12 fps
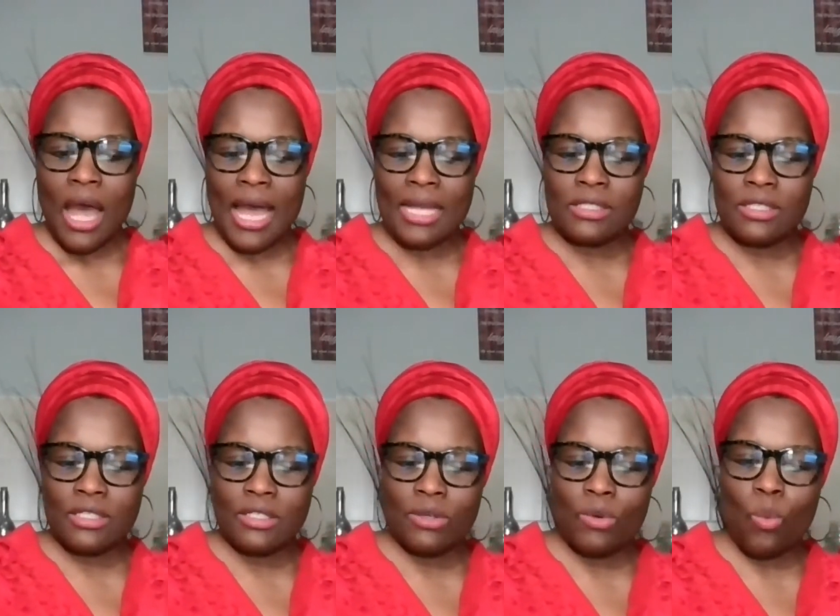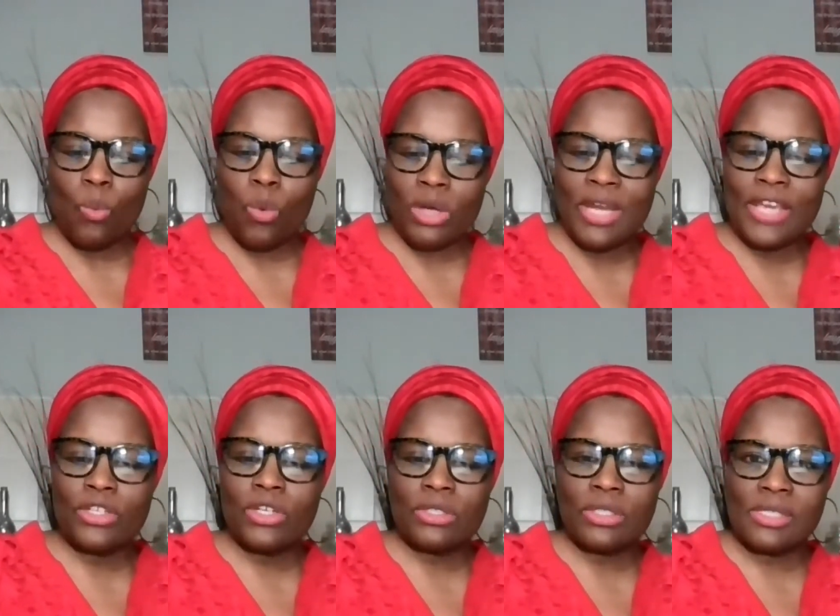And what are you
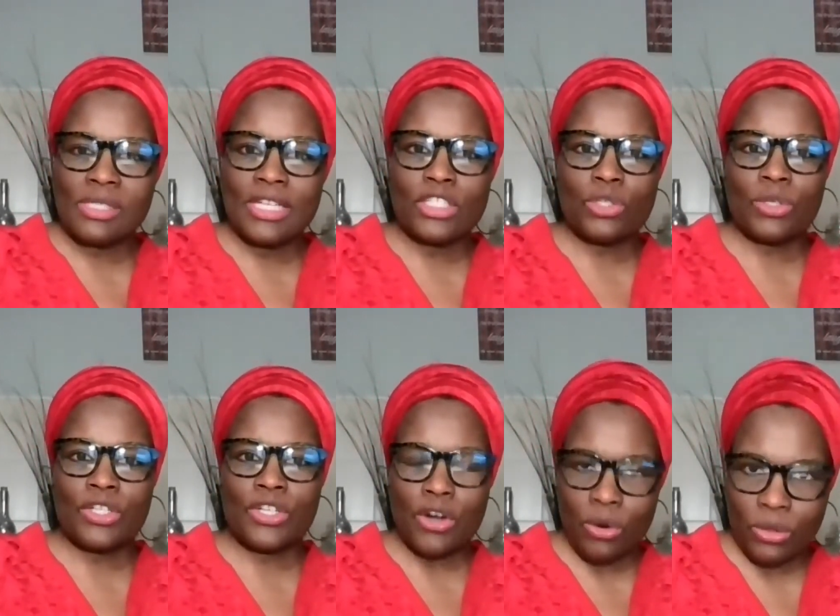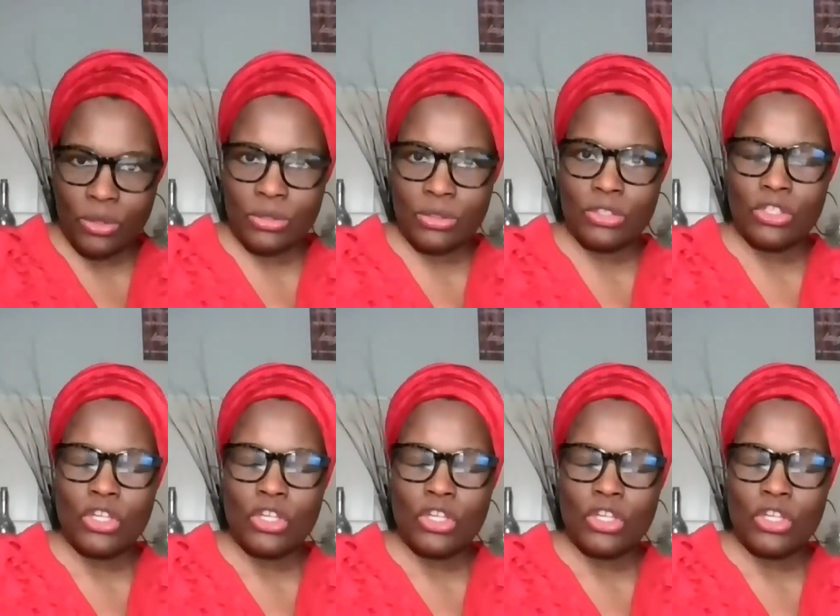going to say to a girl